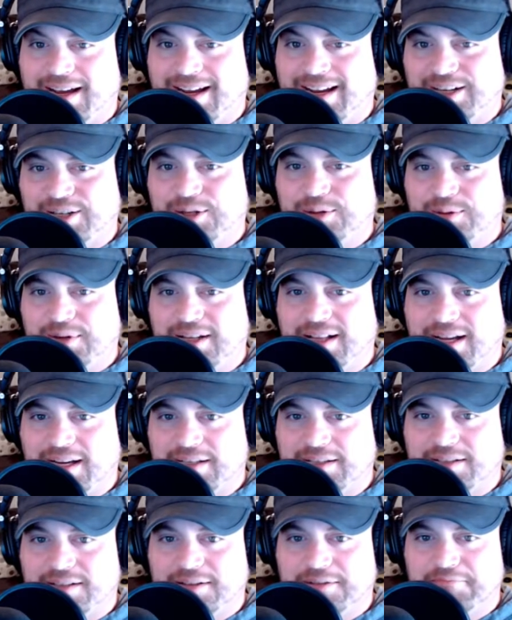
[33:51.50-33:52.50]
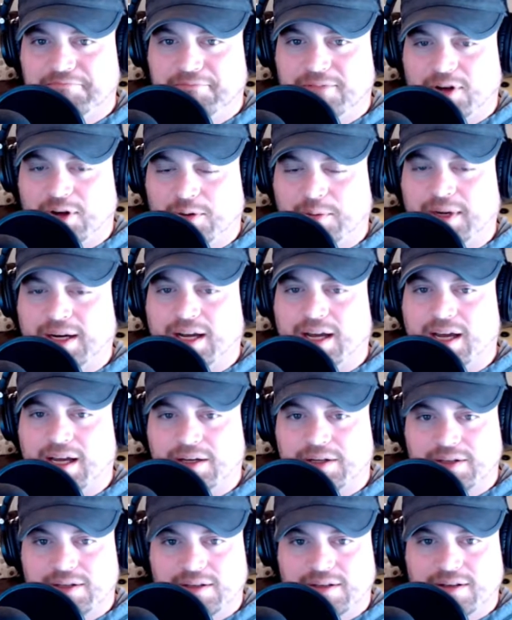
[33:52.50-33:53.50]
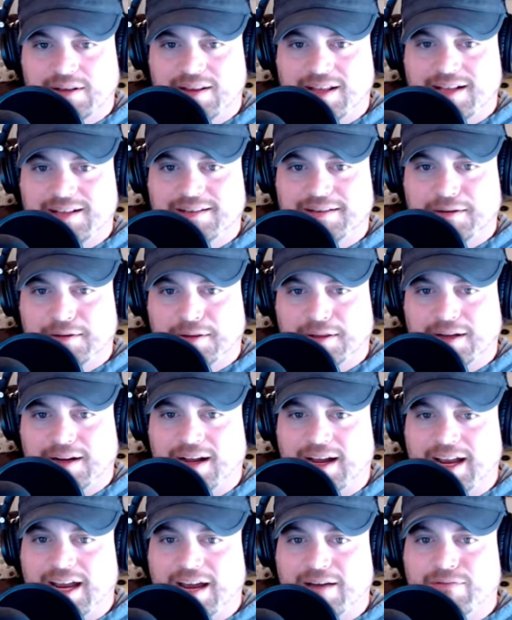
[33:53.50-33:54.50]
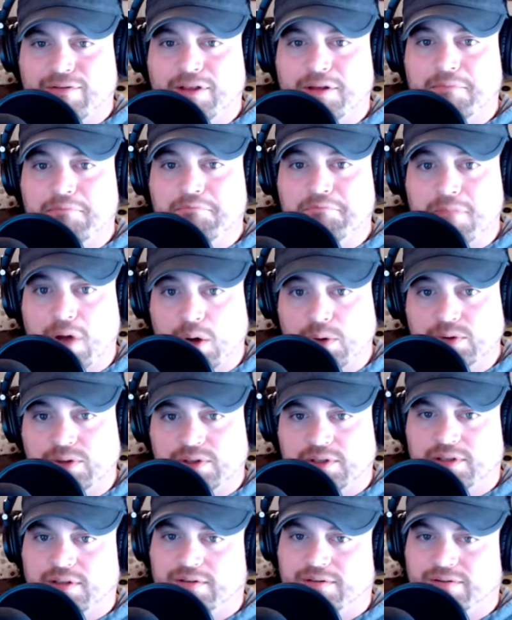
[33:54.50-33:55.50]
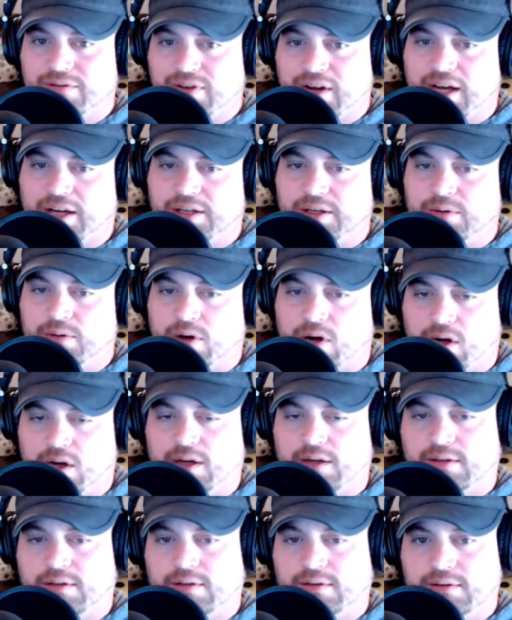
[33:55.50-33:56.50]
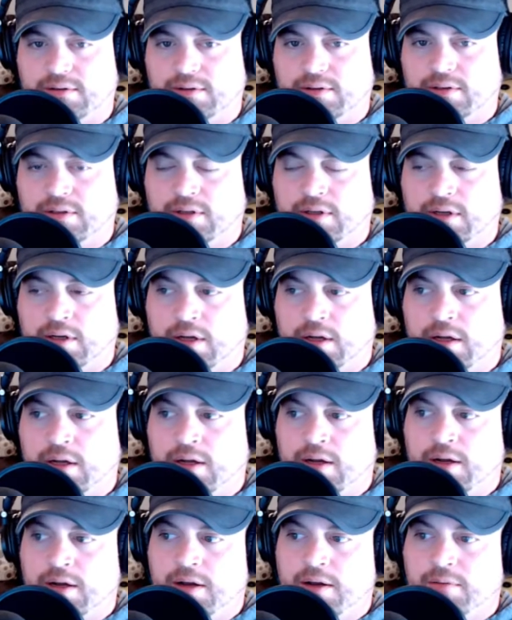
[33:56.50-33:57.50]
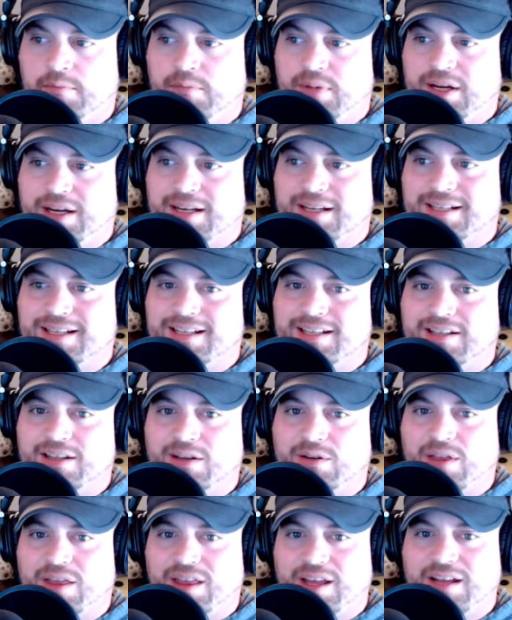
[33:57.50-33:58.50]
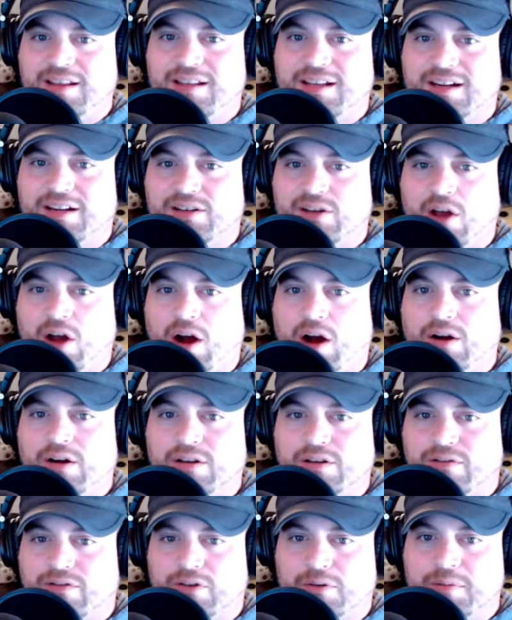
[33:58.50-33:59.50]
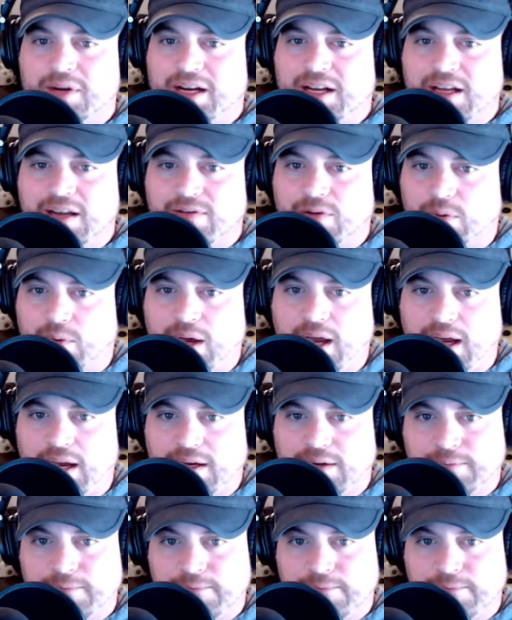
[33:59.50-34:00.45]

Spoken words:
I actually realized, oh my gosh, that's the thing I have the most value on, because it's the thing that is hardest for me to give away.